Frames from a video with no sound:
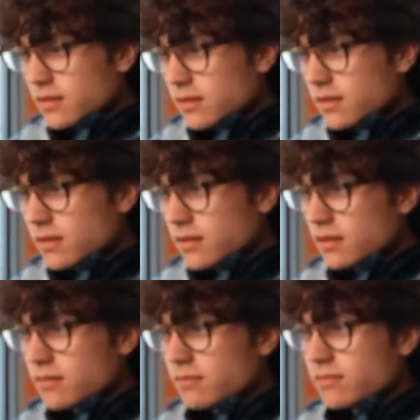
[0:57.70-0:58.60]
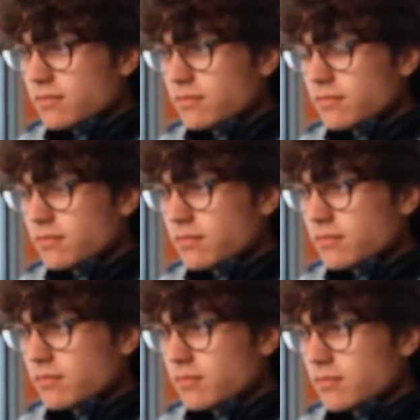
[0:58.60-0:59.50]

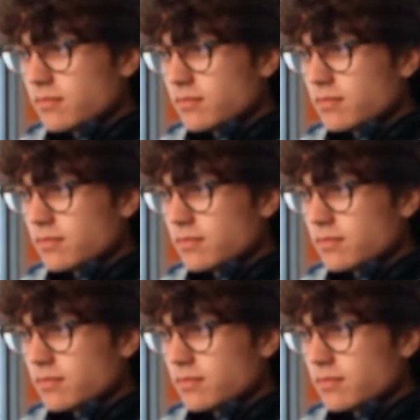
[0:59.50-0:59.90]
[no speech]